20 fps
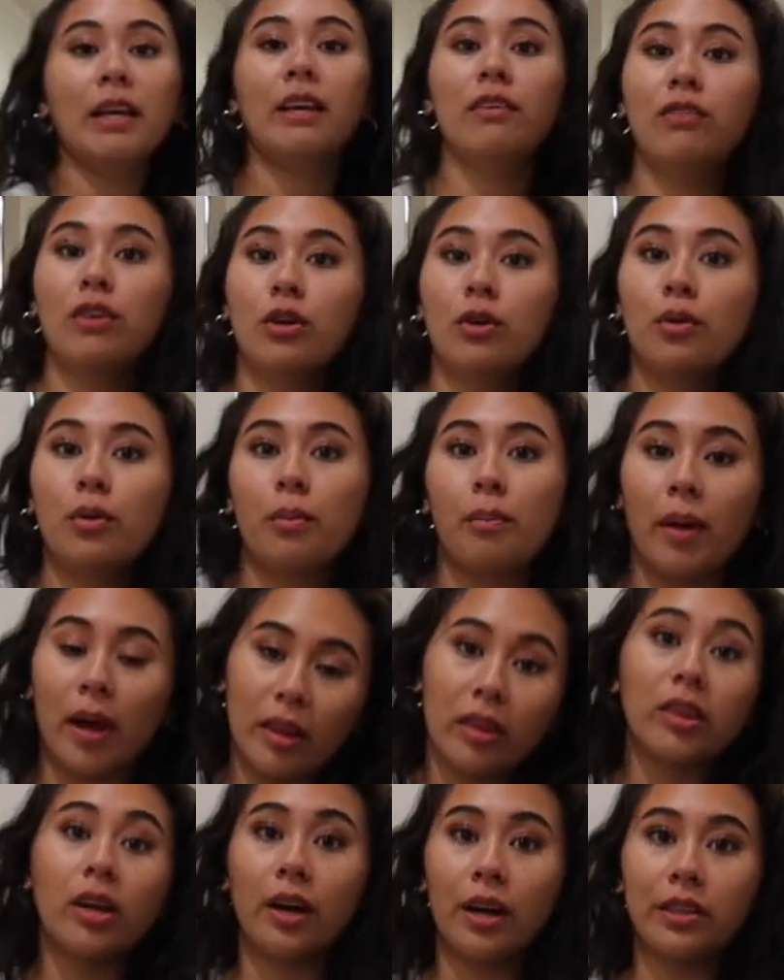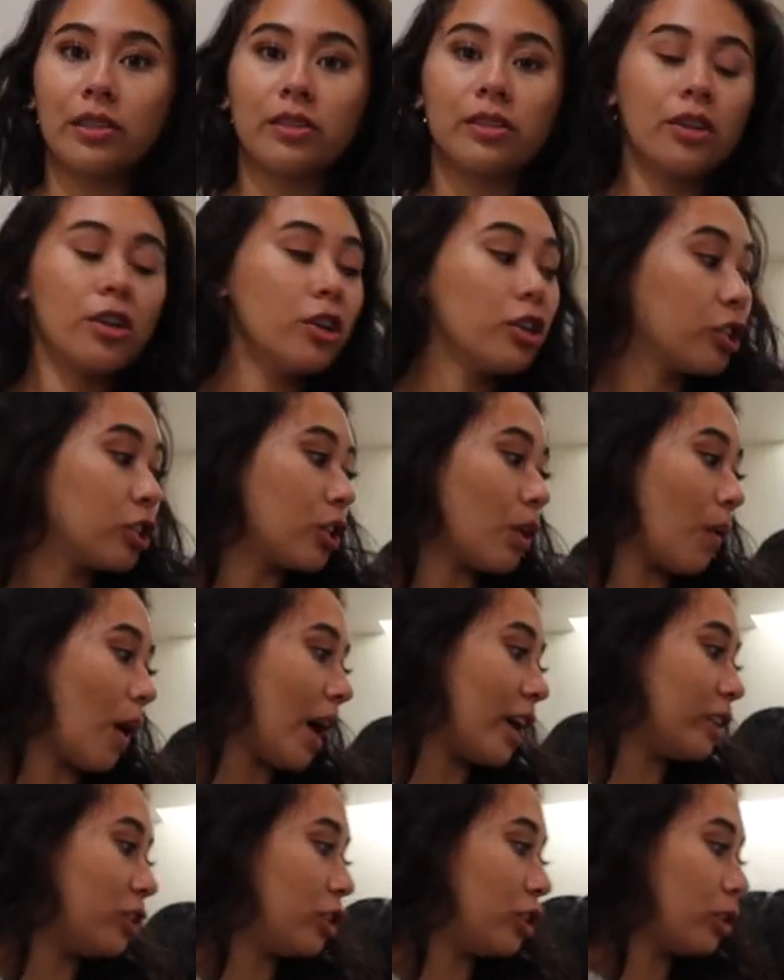me give you my thoughts. So
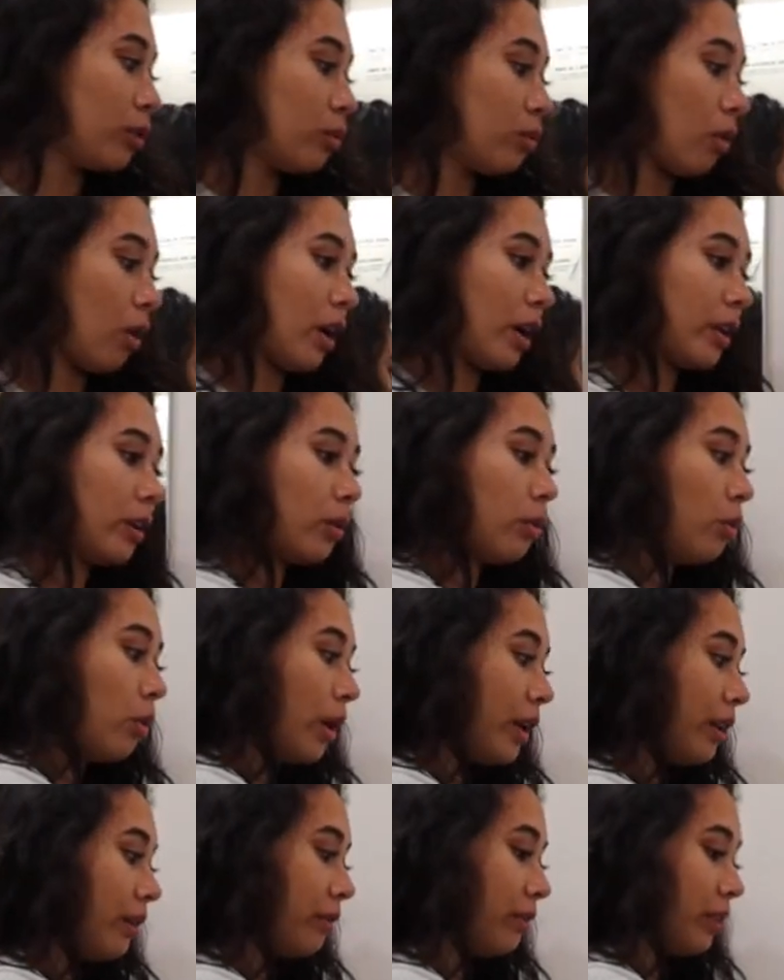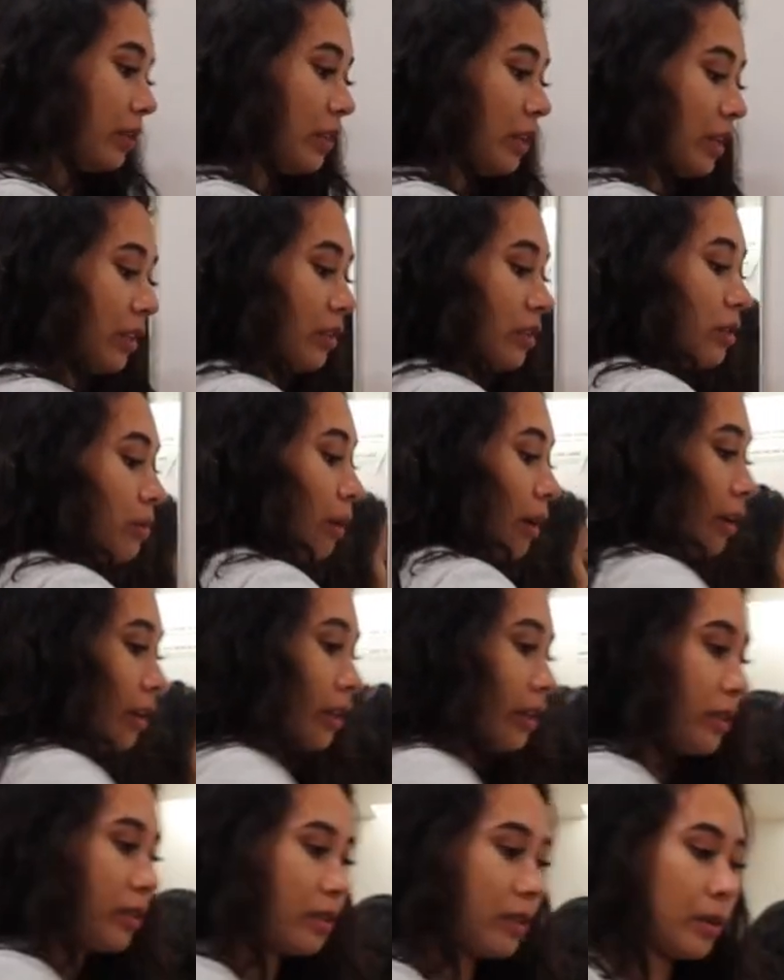I do want one of these
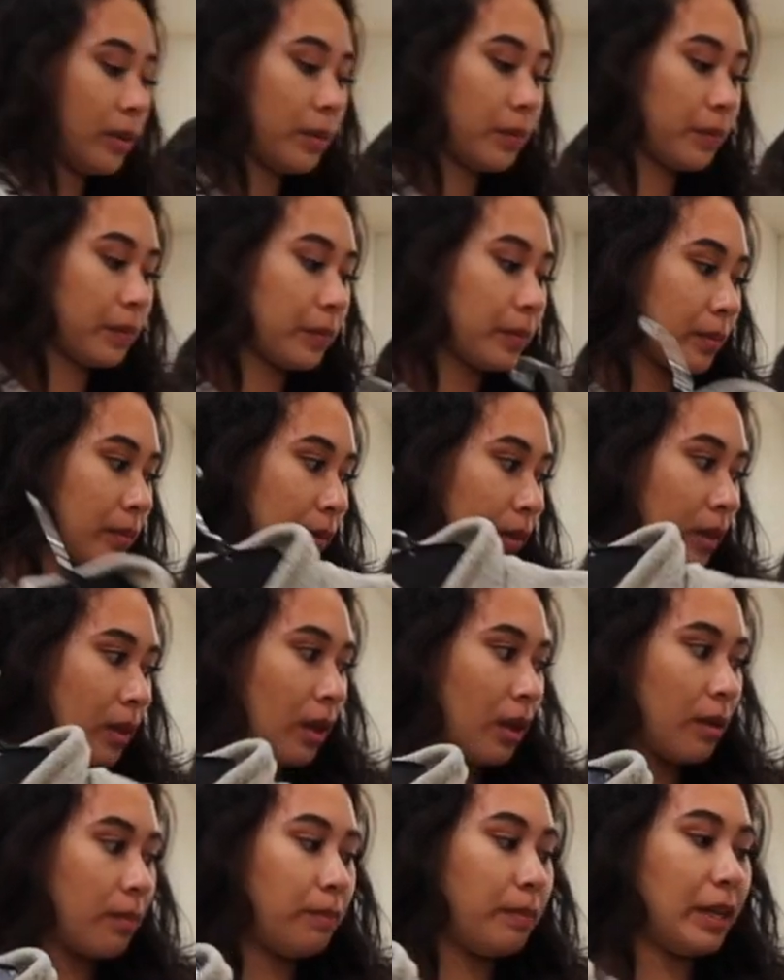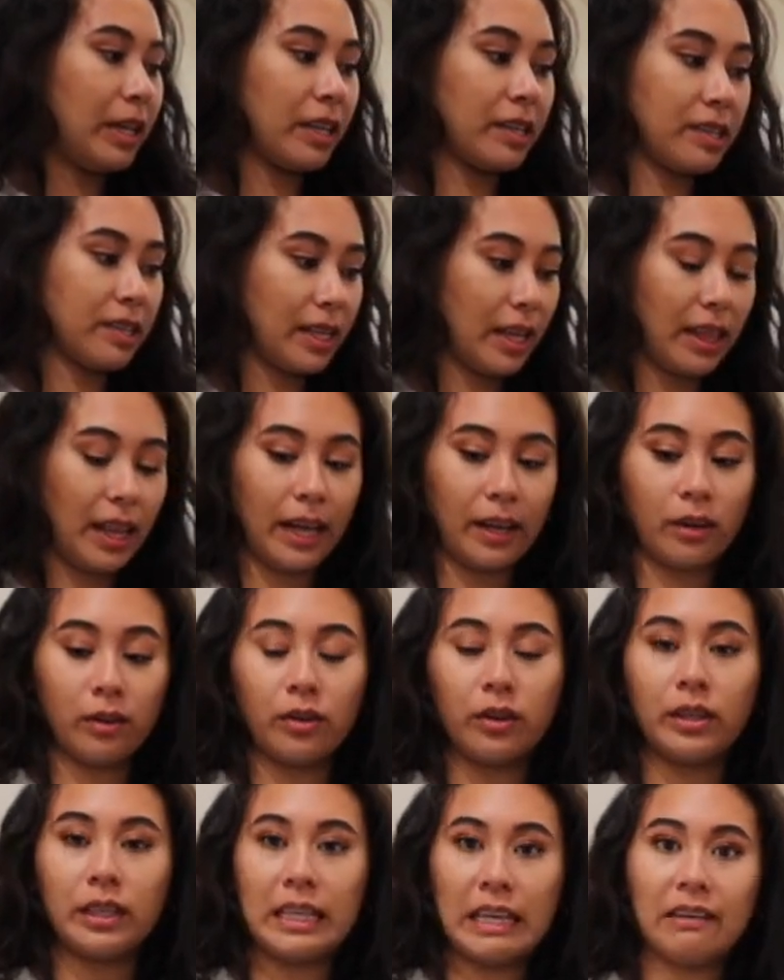sweaters because they
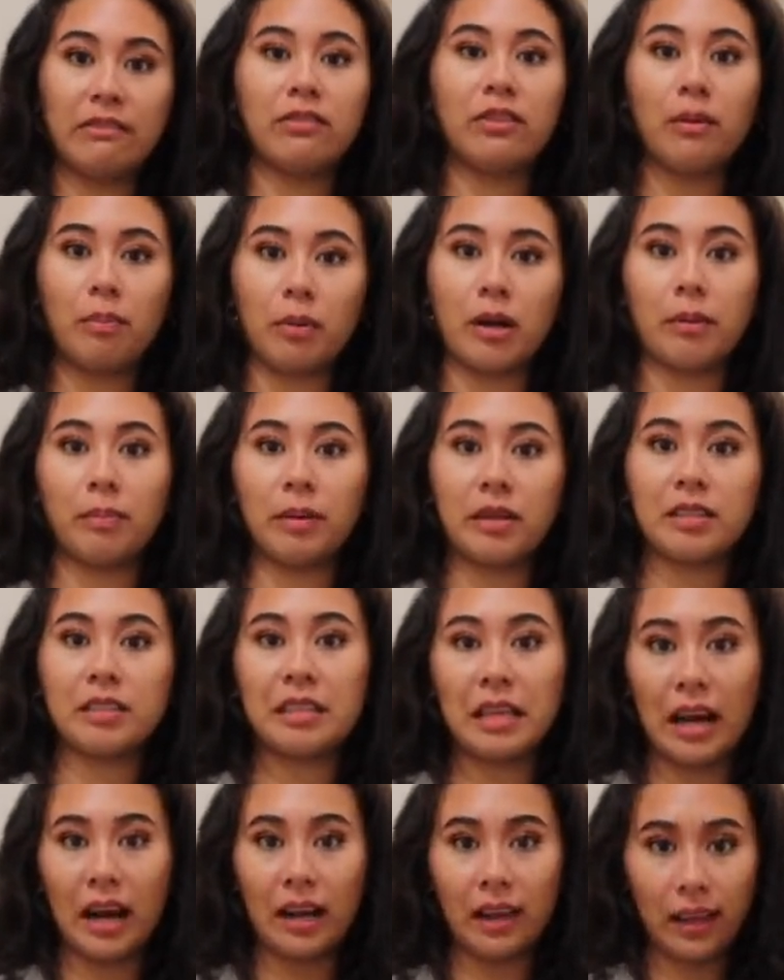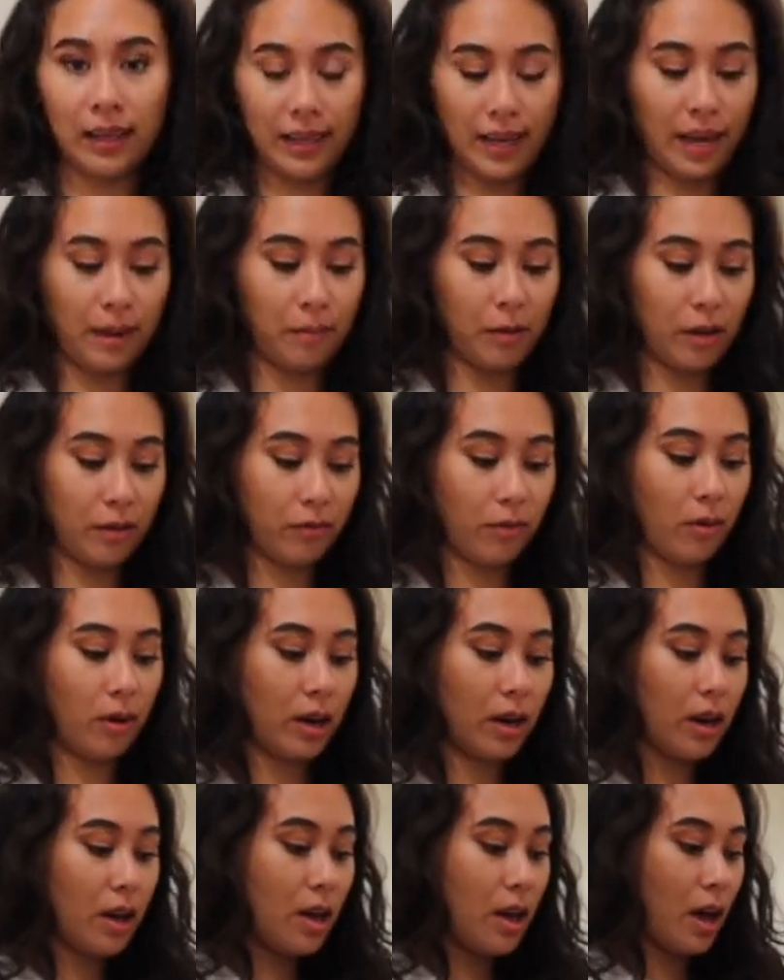like give the purpose that I like came here
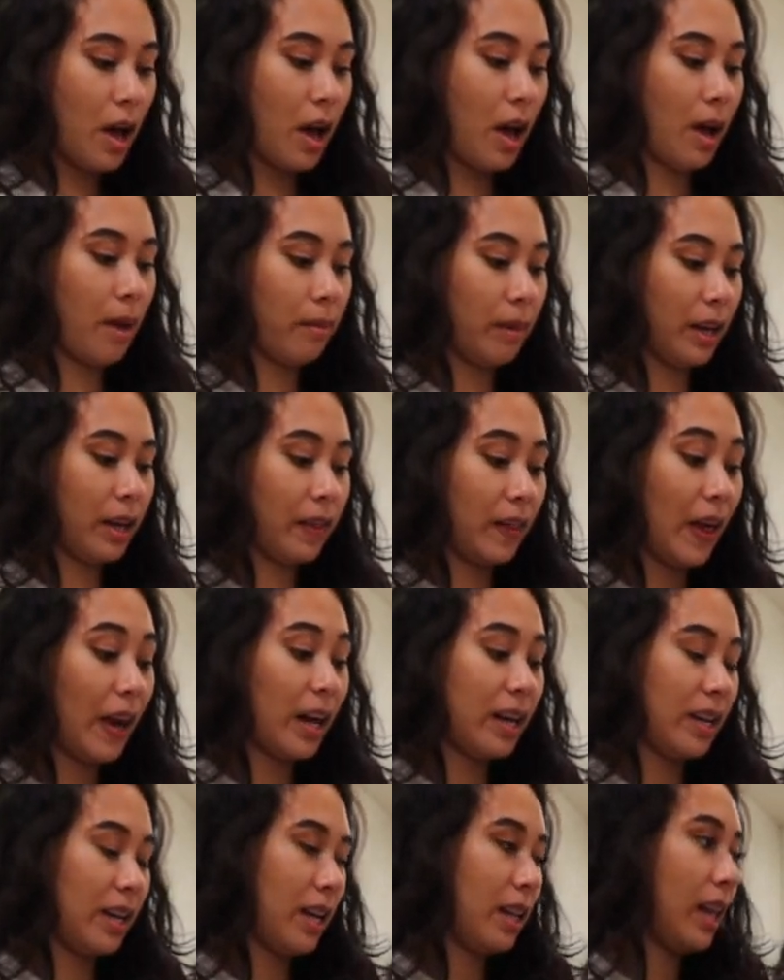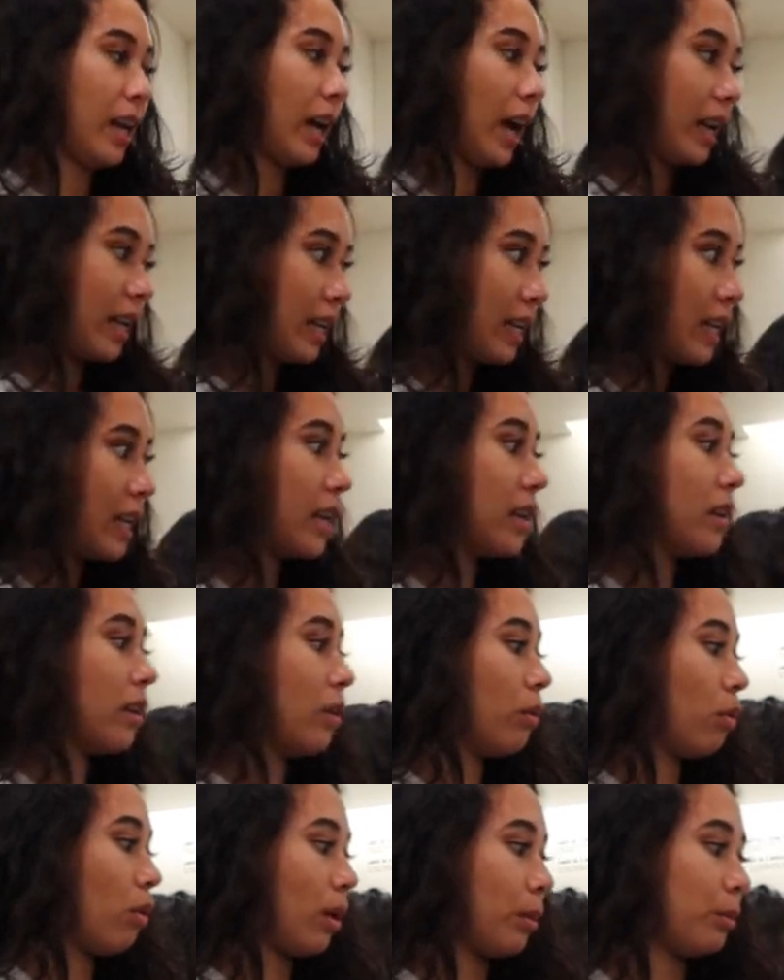for um, and that I need. Like I need
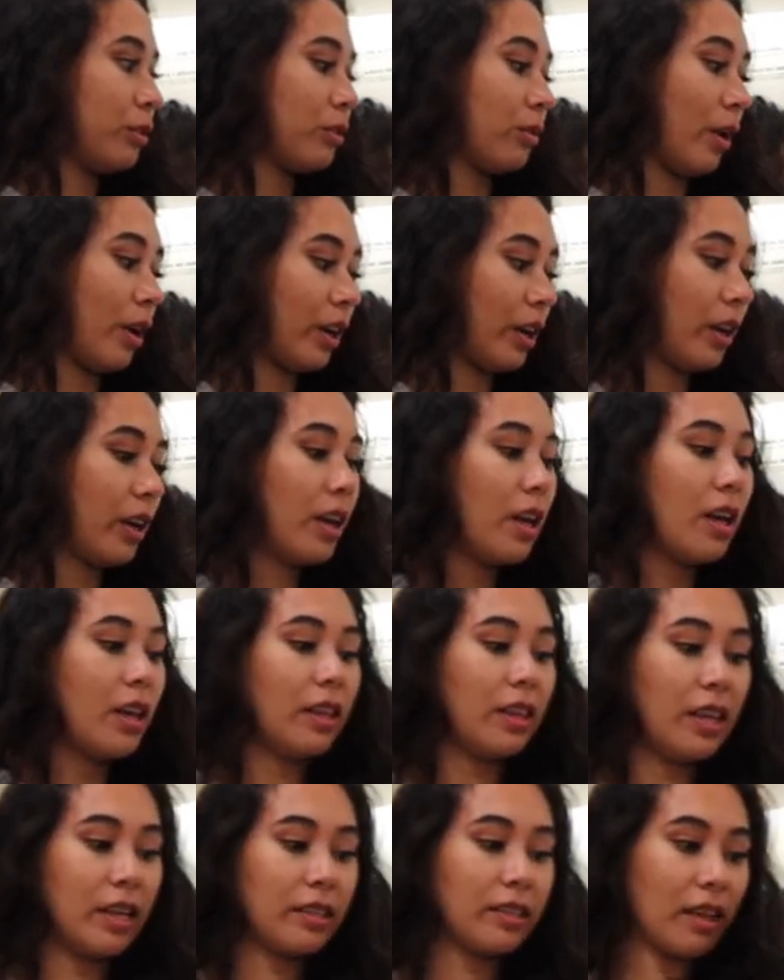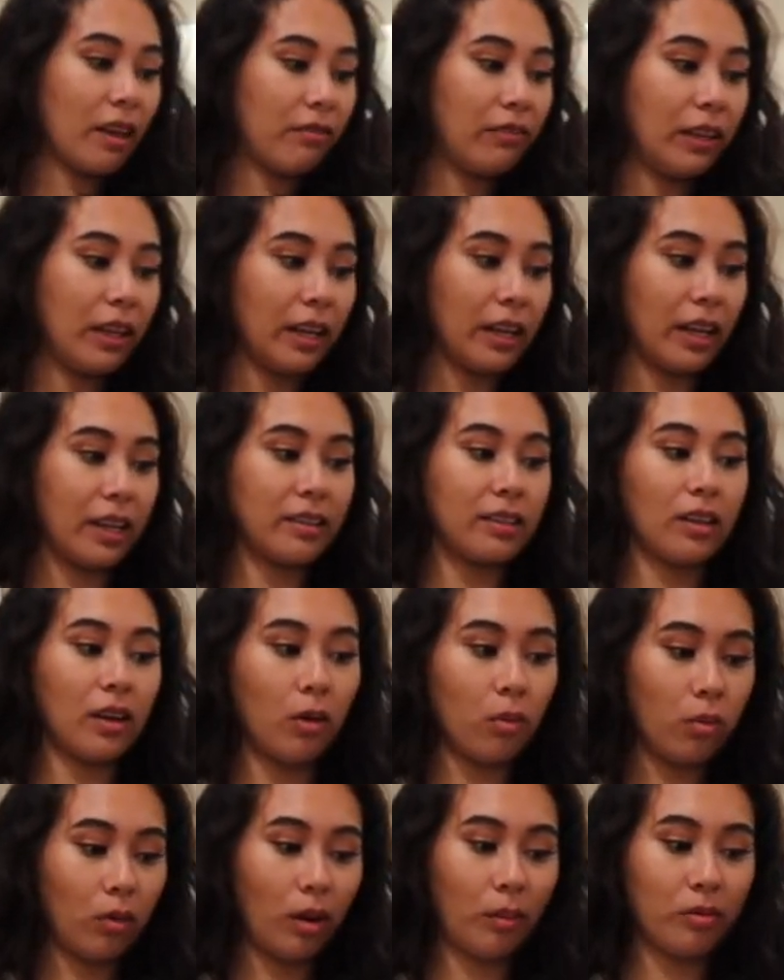a warm sweater. This I feel like isn't
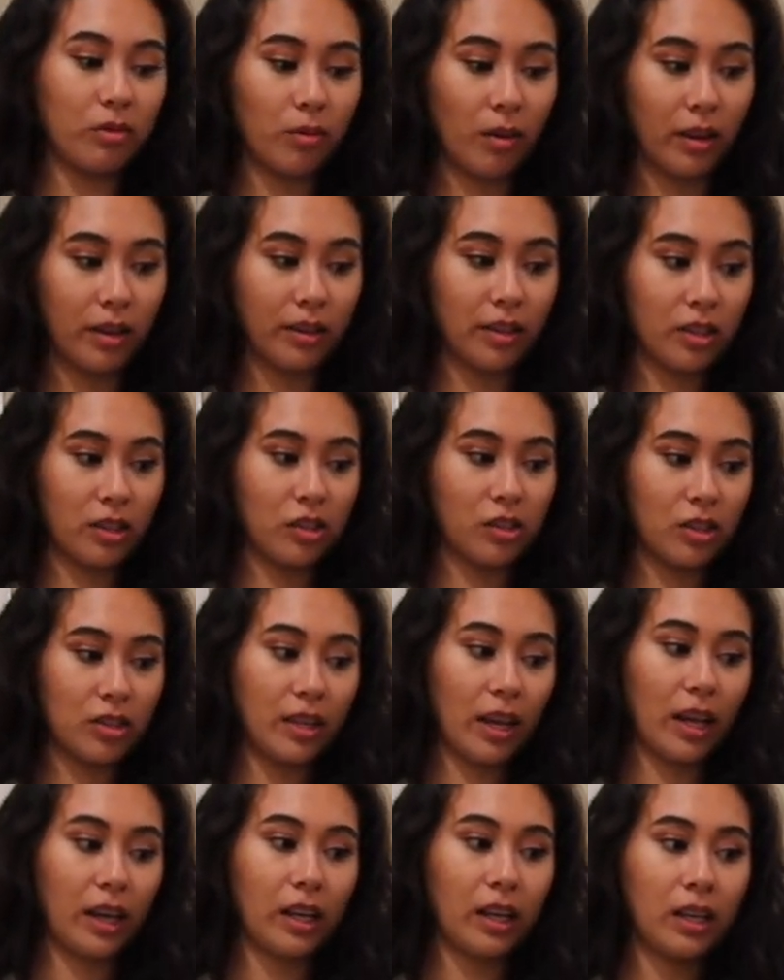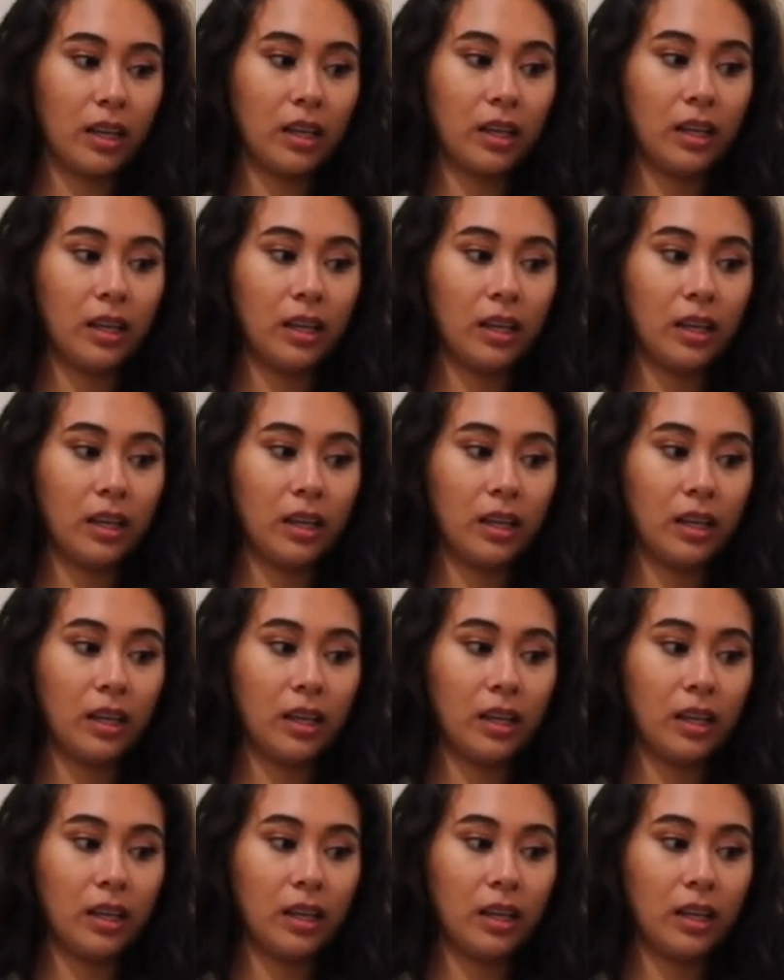a warm sweater. This is just like